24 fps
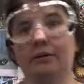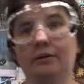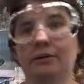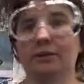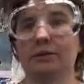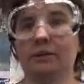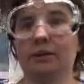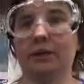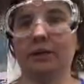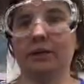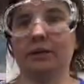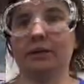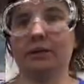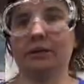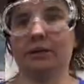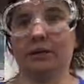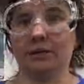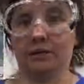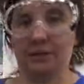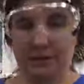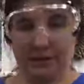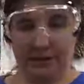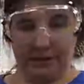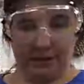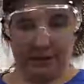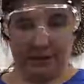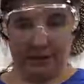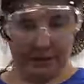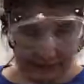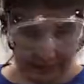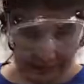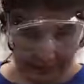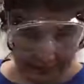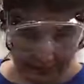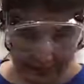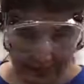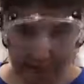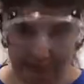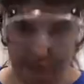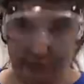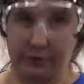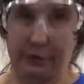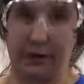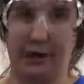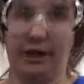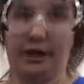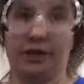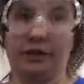is we're going to start with a synthesis
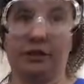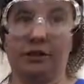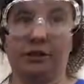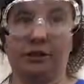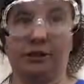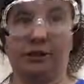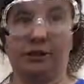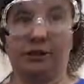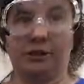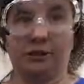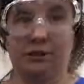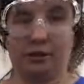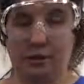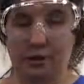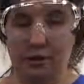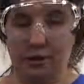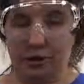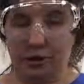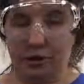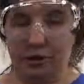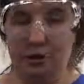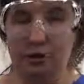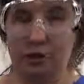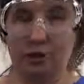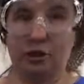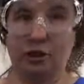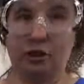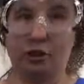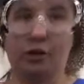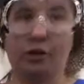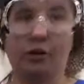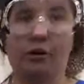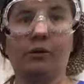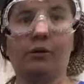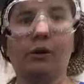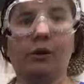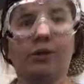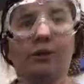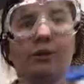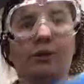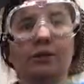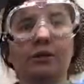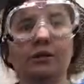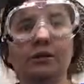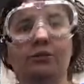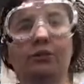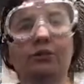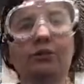reaction. So there are
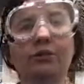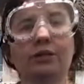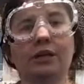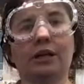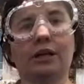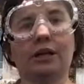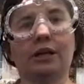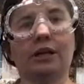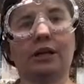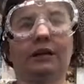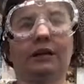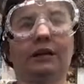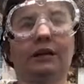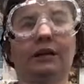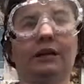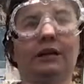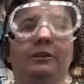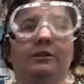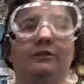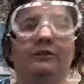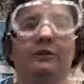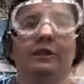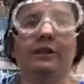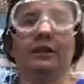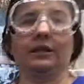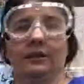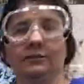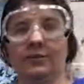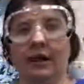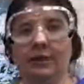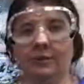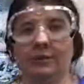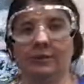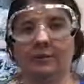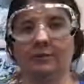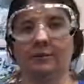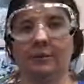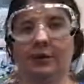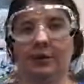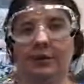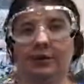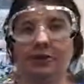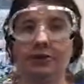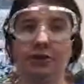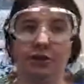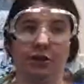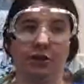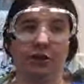different types of synthesis reactions we
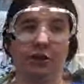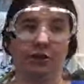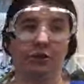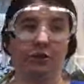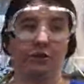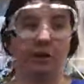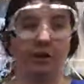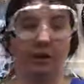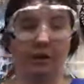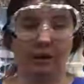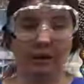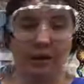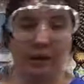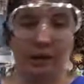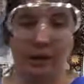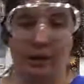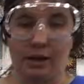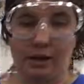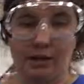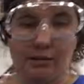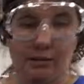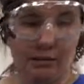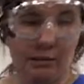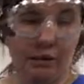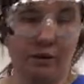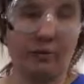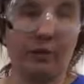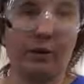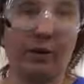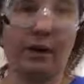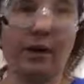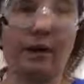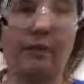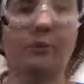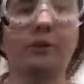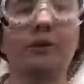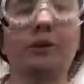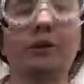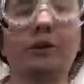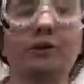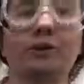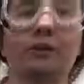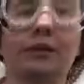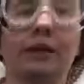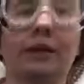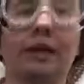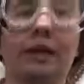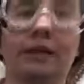can do. The one I'm going to
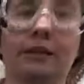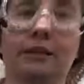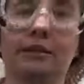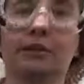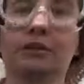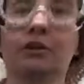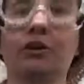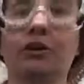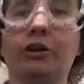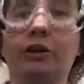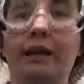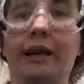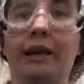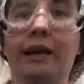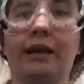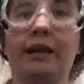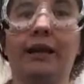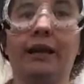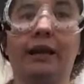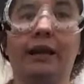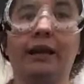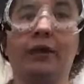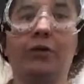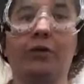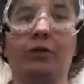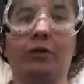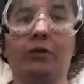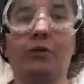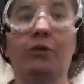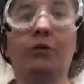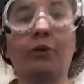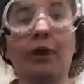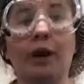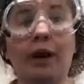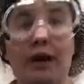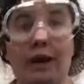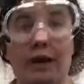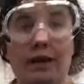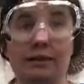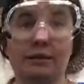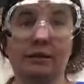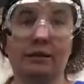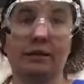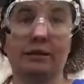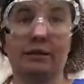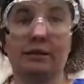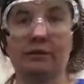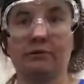look at is creating
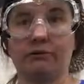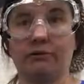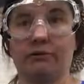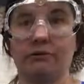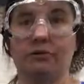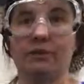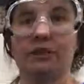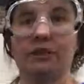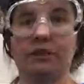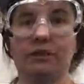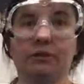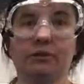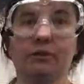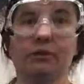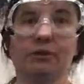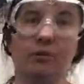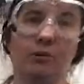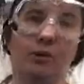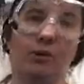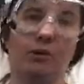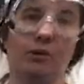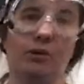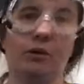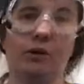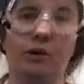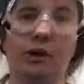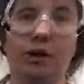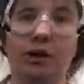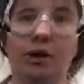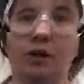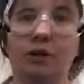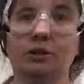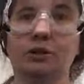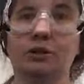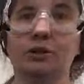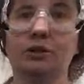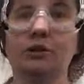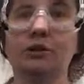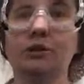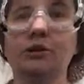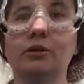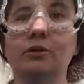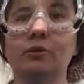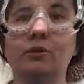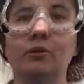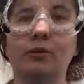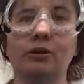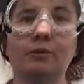rust from steel wool. So steel
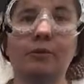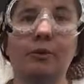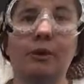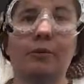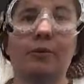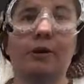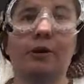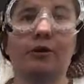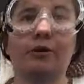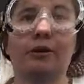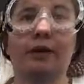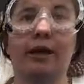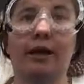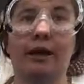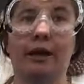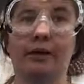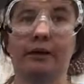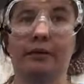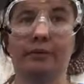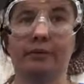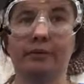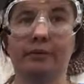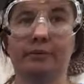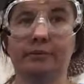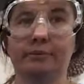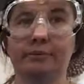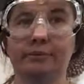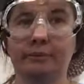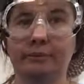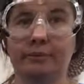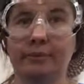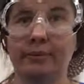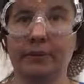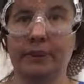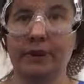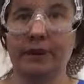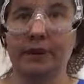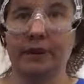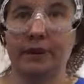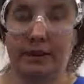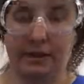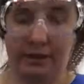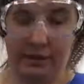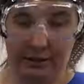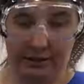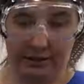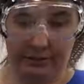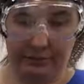wool is primarily
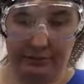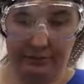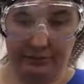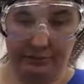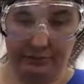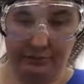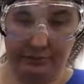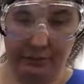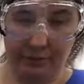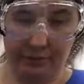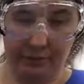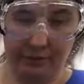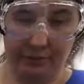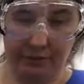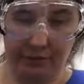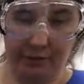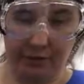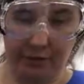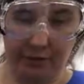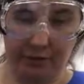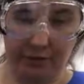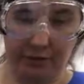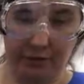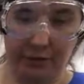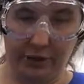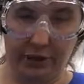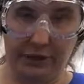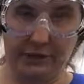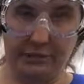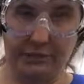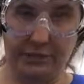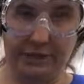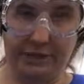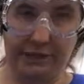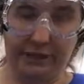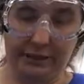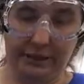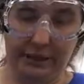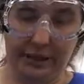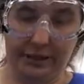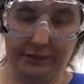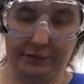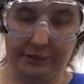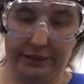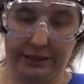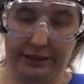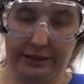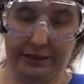iron. The formula for it is basically
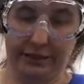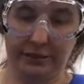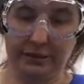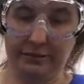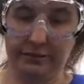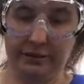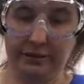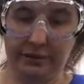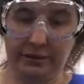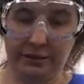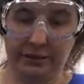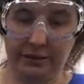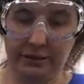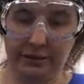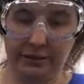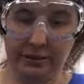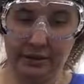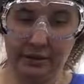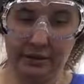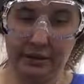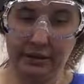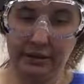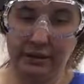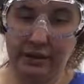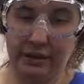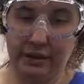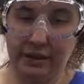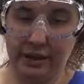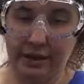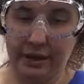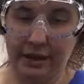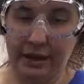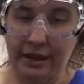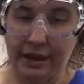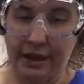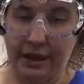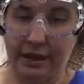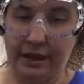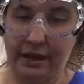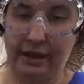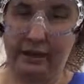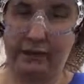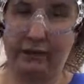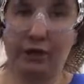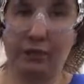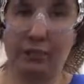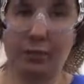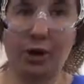Fe. And if
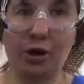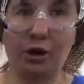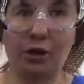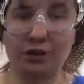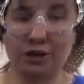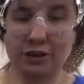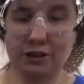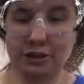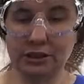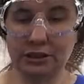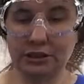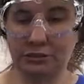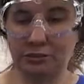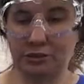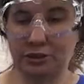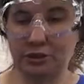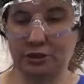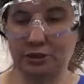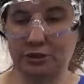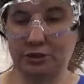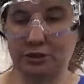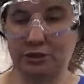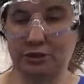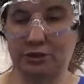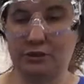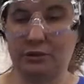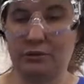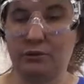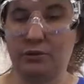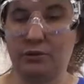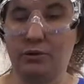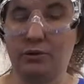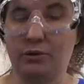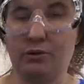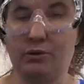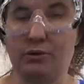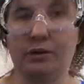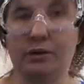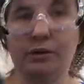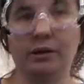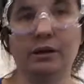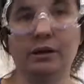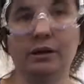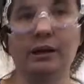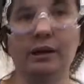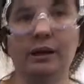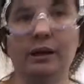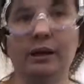you purchase commercial steel wool,
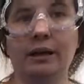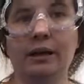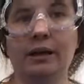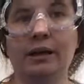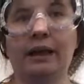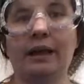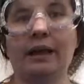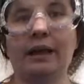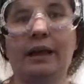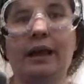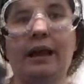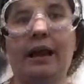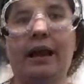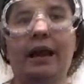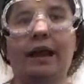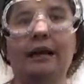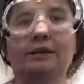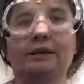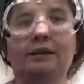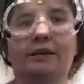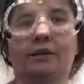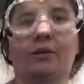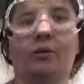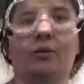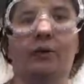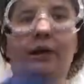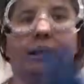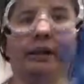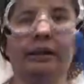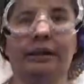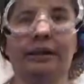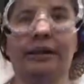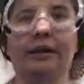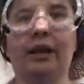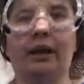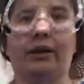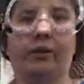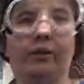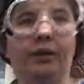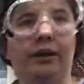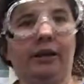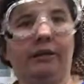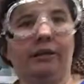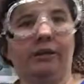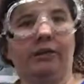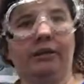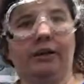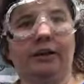it has an oily
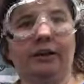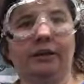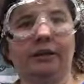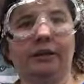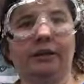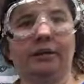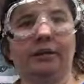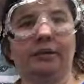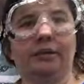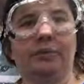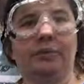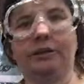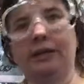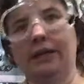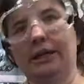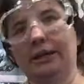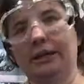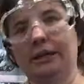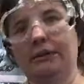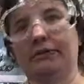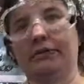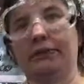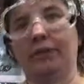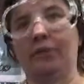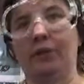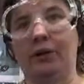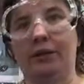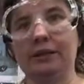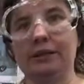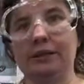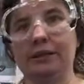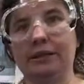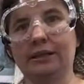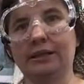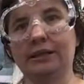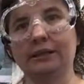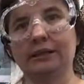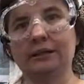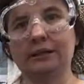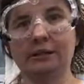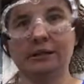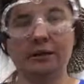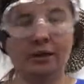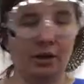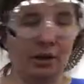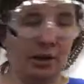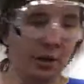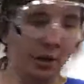coating on it to protect it from rusting.
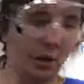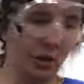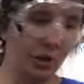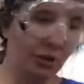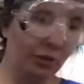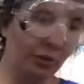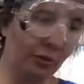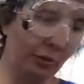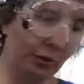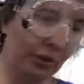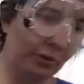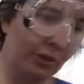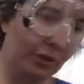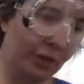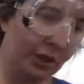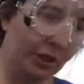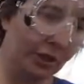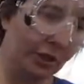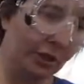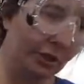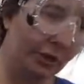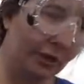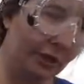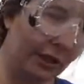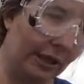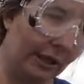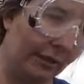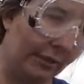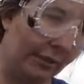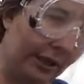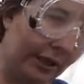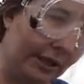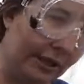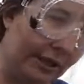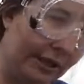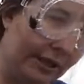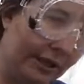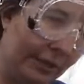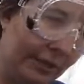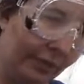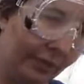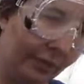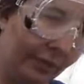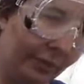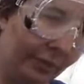So what I'm going to do is I'm going to dip